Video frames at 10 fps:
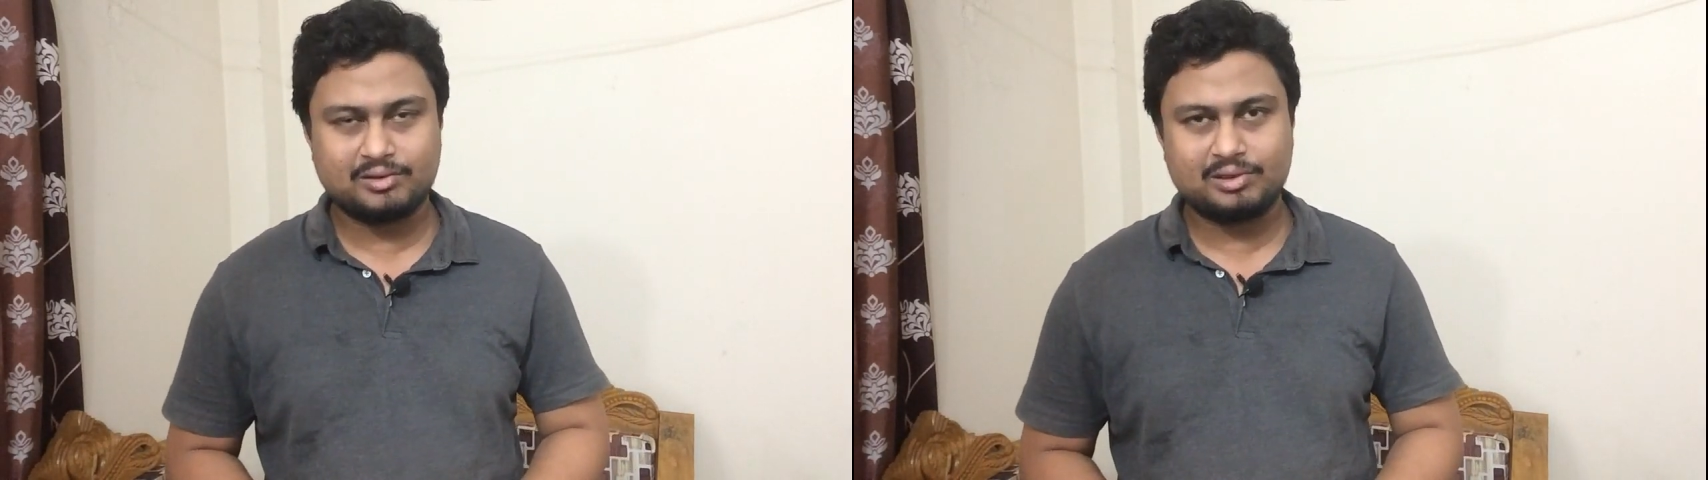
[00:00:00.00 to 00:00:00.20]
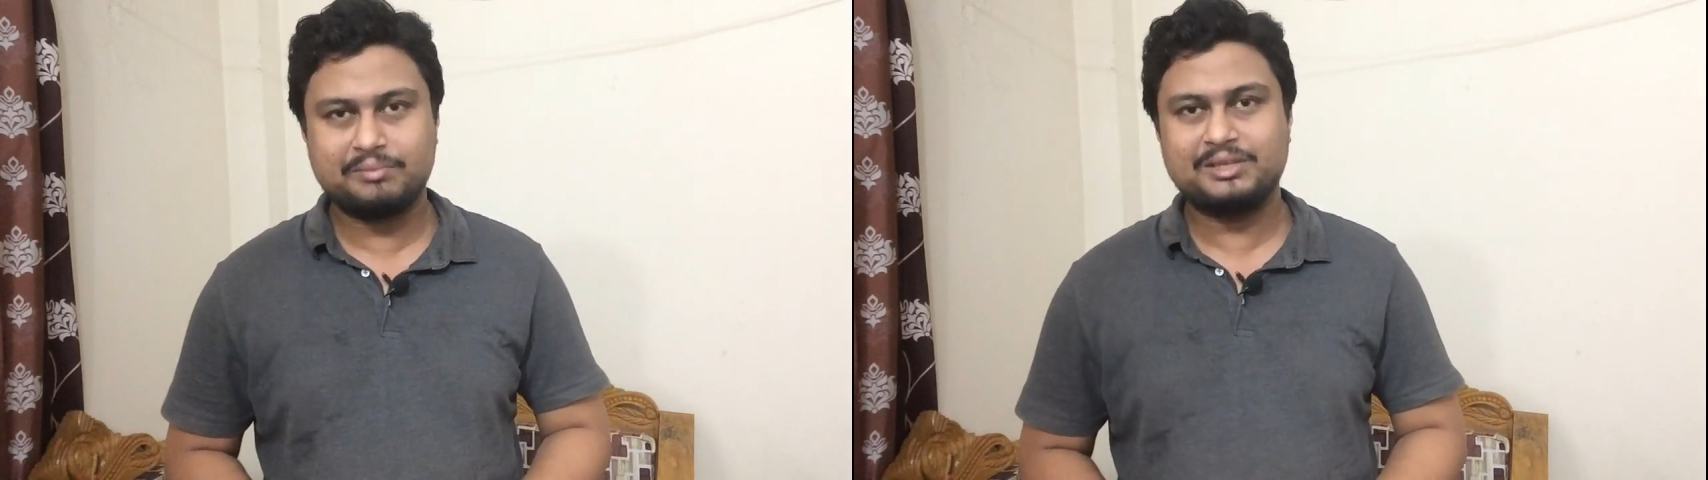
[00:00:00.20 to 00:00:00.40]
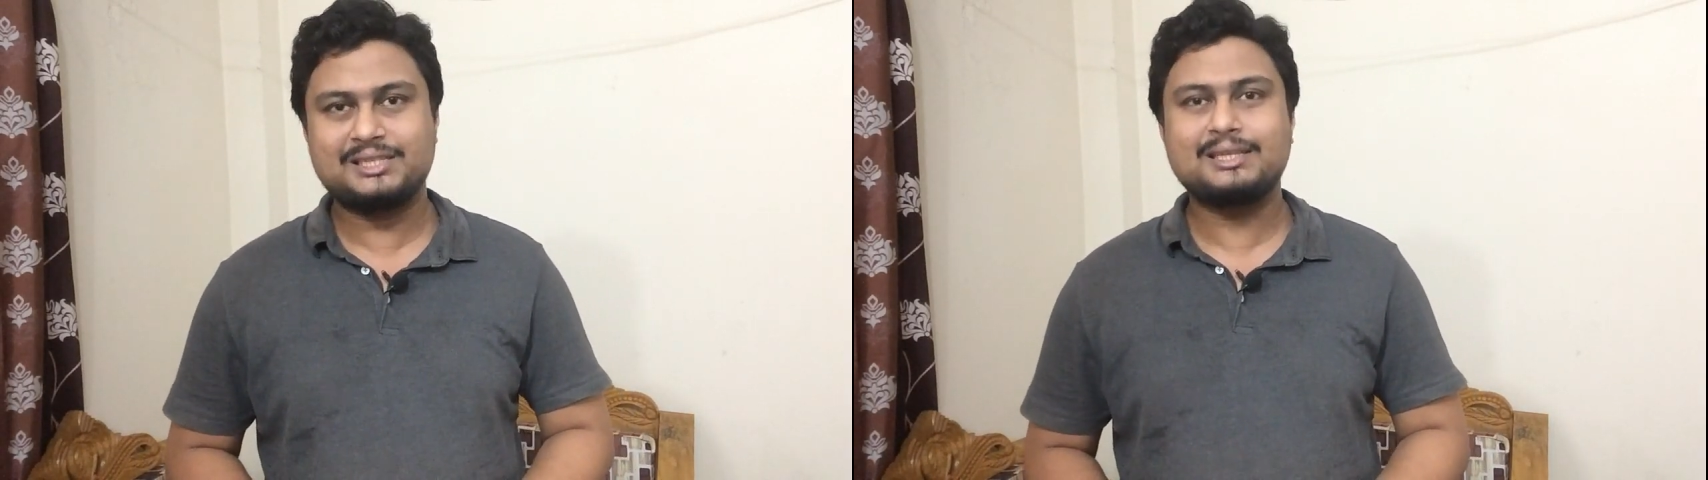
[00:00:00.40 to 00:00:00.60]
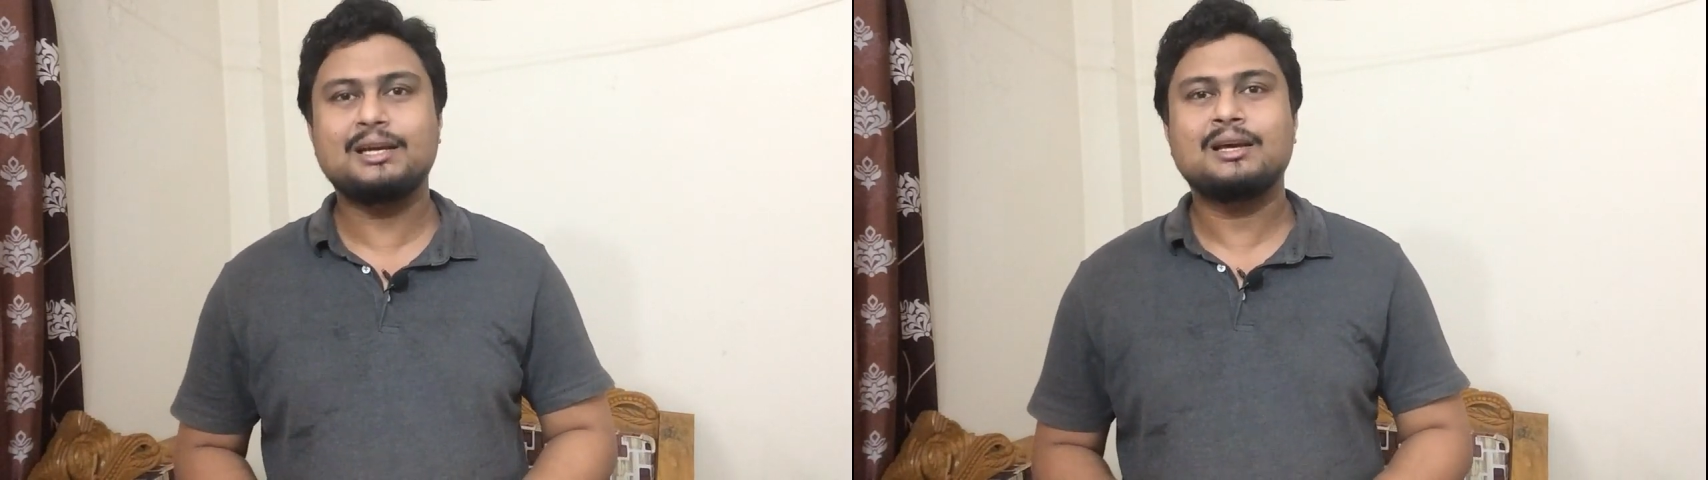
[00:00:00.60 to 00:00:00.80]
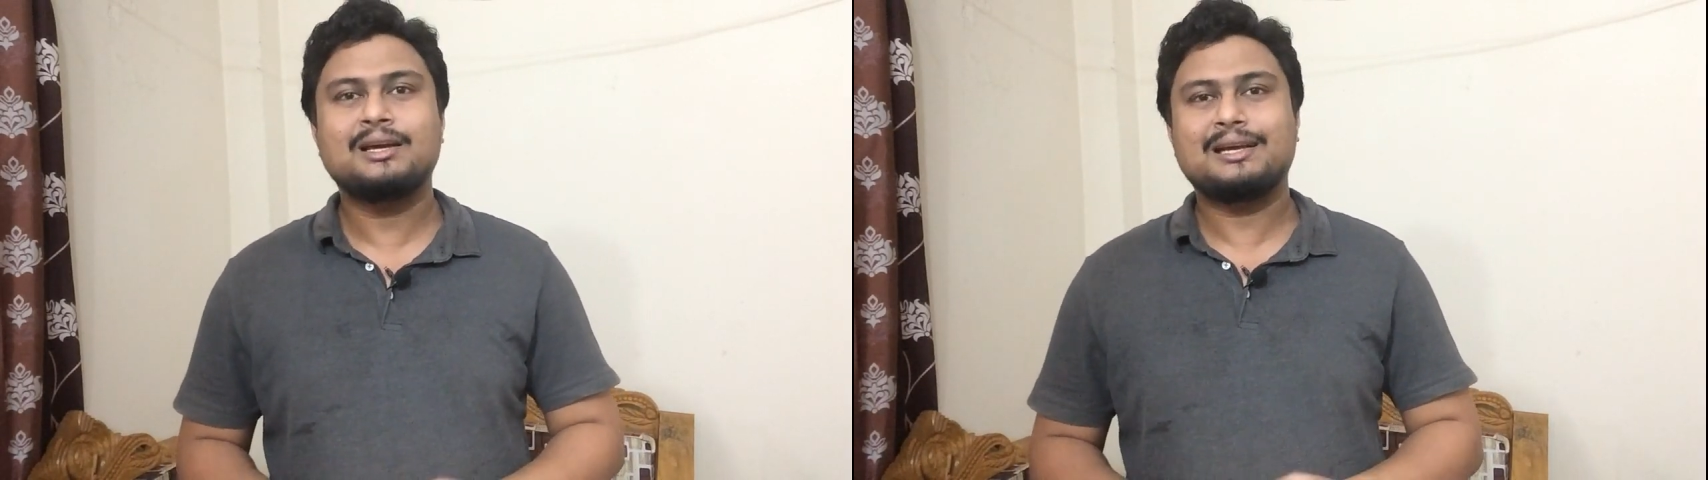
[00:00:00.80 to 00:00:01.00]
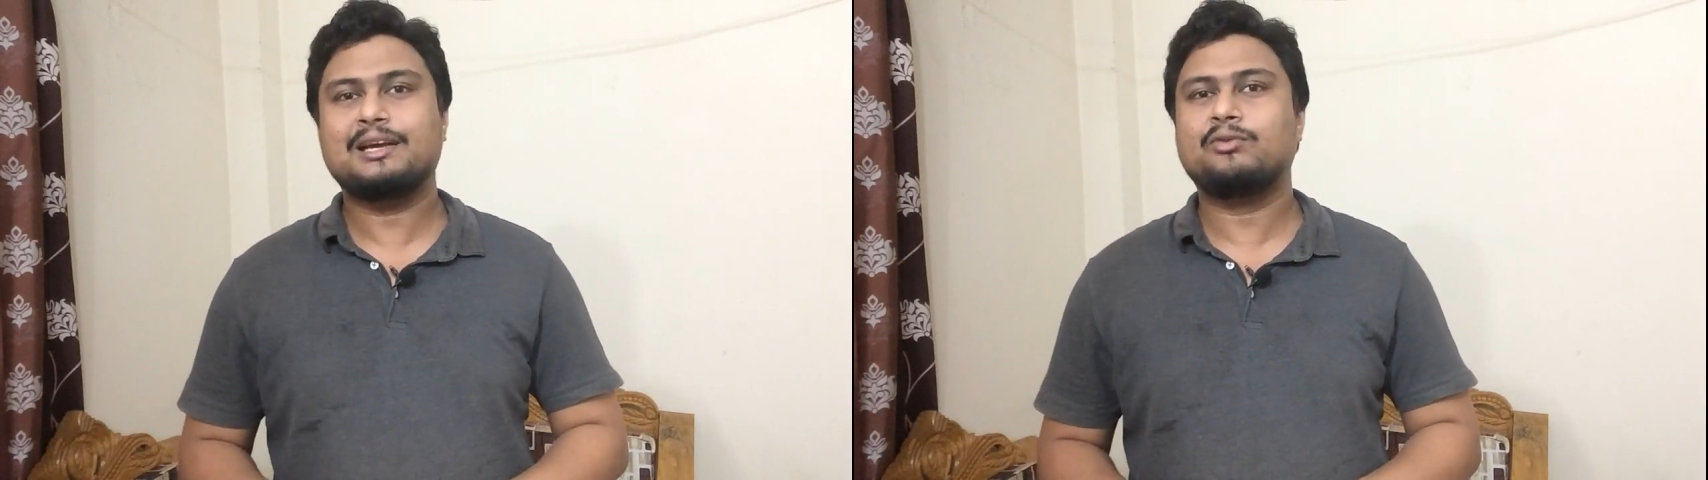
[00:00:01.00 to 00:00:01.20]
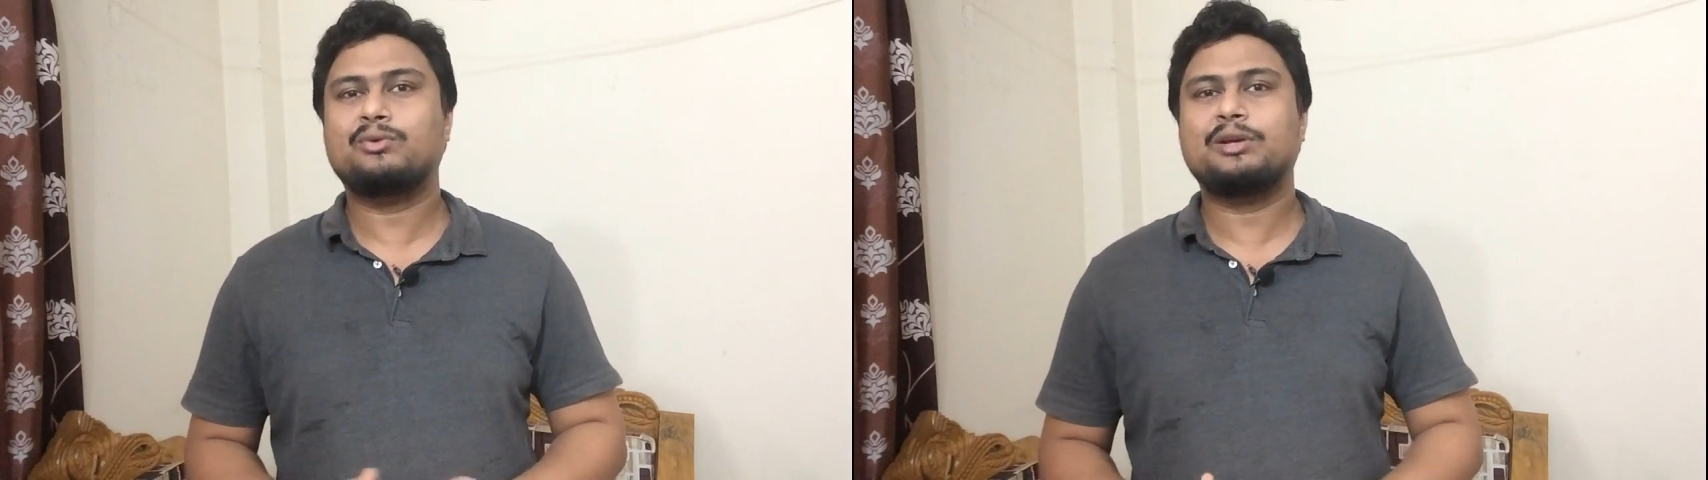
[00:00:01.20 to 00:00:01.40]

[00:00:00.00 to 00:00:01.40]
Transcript: on the meeting can